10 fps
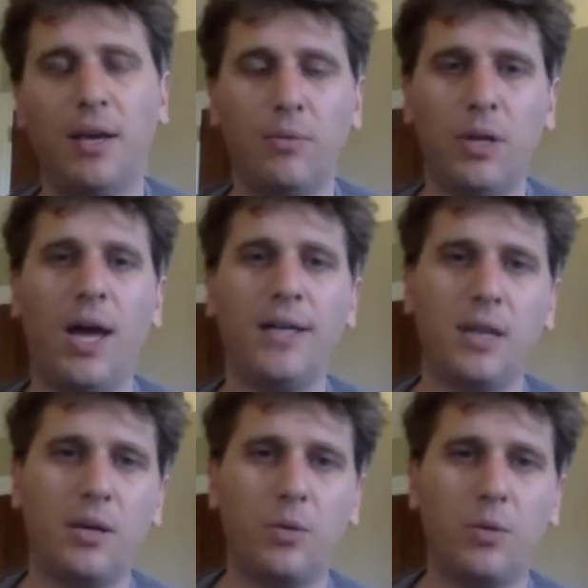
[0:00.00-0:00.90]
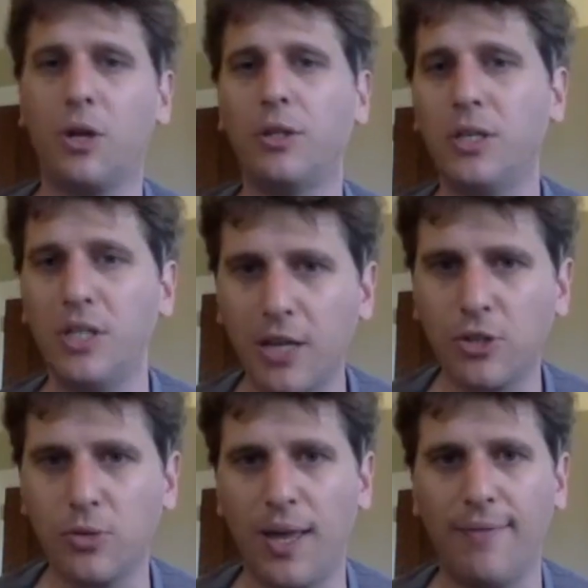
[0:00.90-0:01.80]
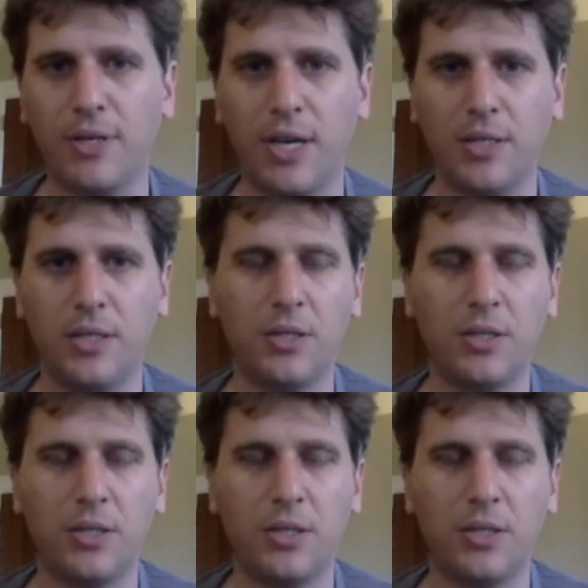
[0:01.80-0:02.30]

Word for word: It relies on what's called contextual advertising.